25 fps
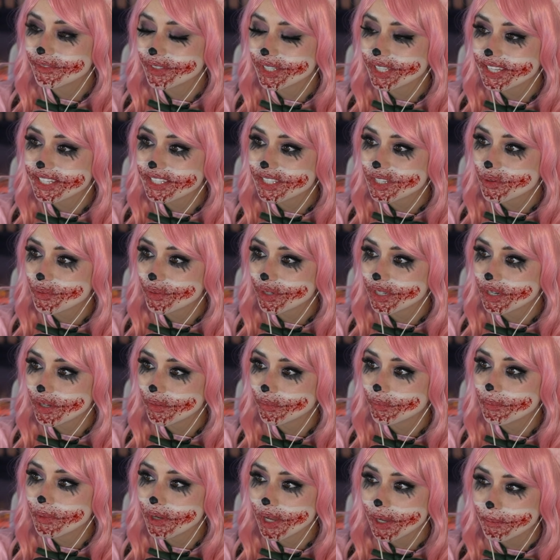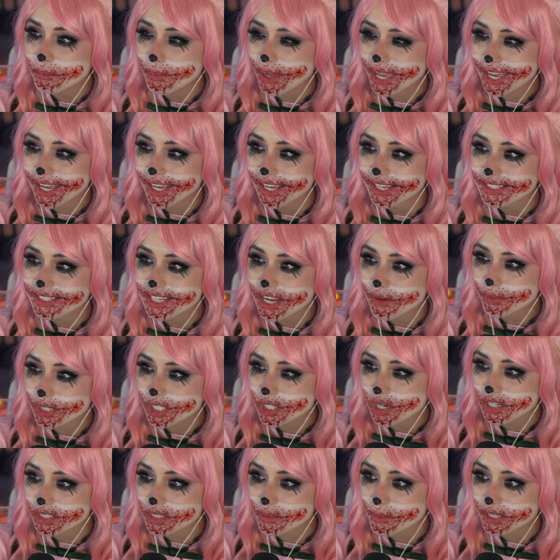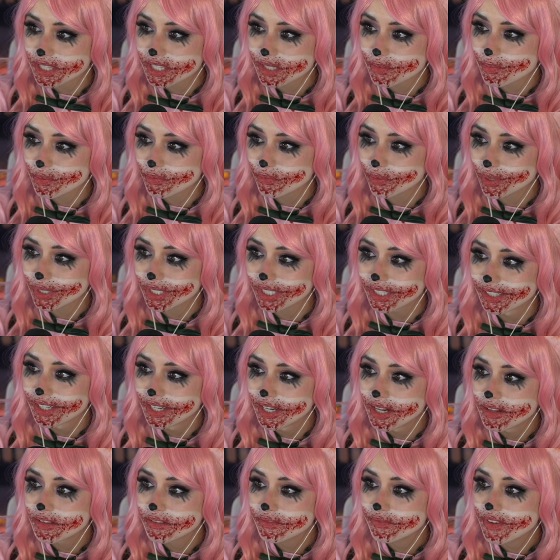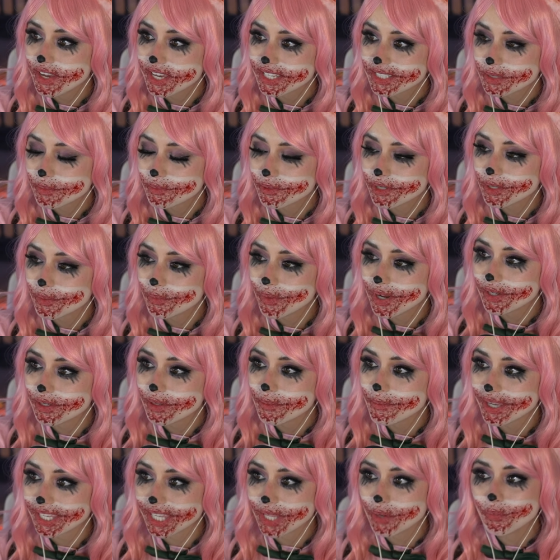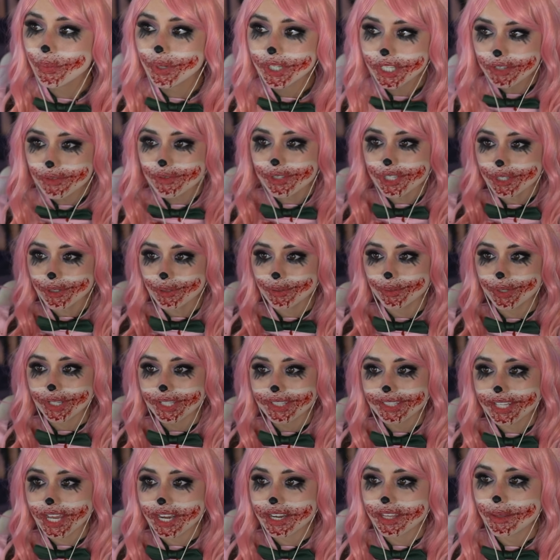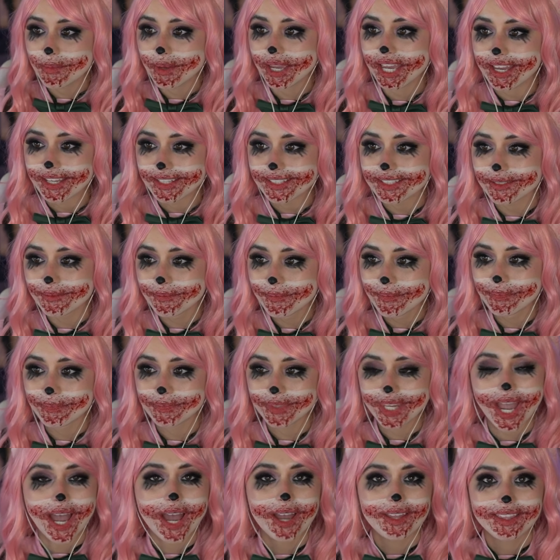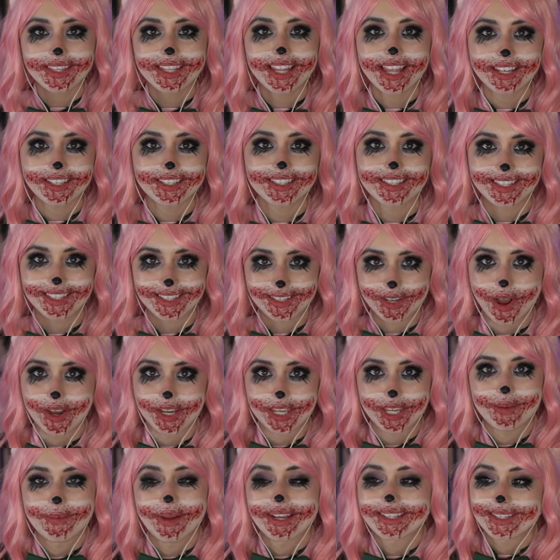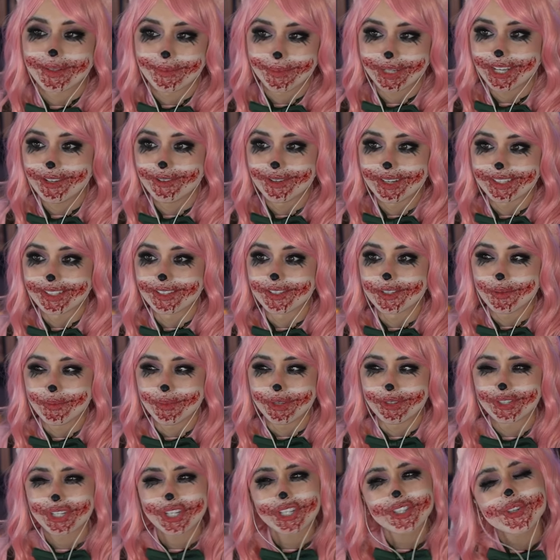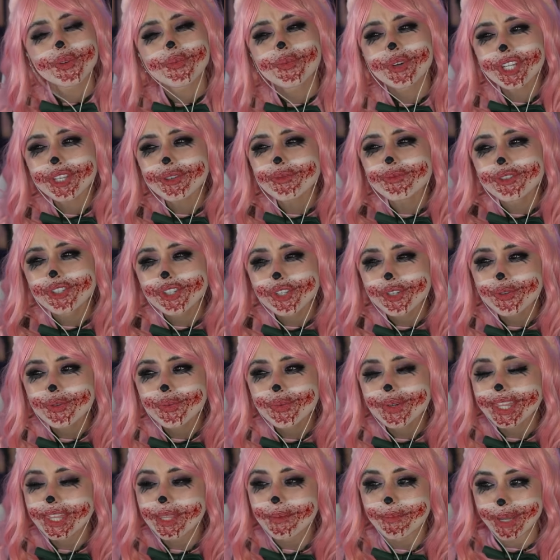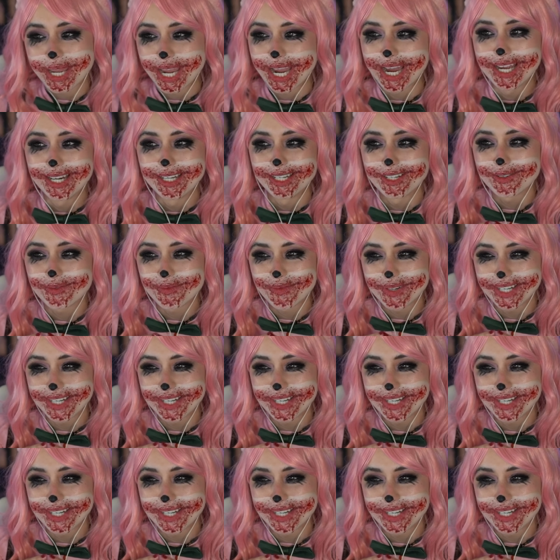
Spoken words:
realize you were in a band. Have we talked about this before? Vesper, welcome back in. What do you do inside of the band? Talking about somebody who doesn't do music. So what do you do in the band?